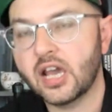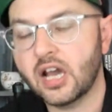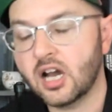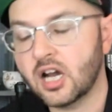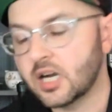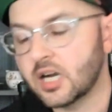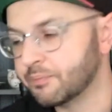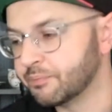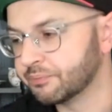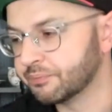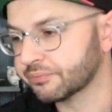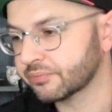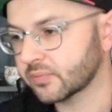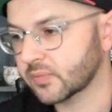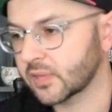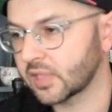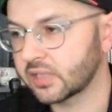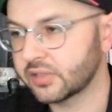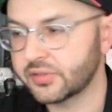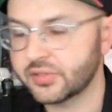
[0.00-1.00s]

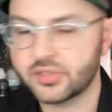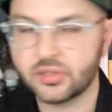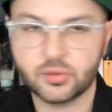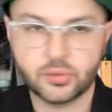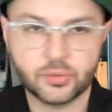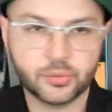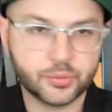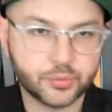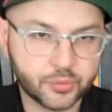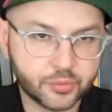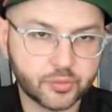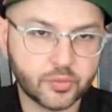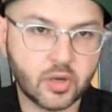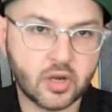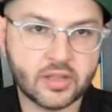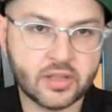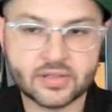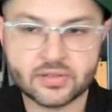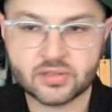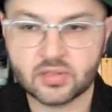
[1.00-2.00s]

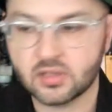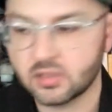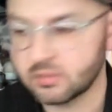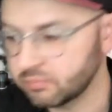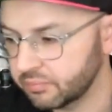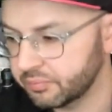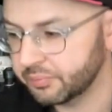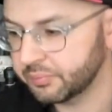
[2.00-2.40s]
That's our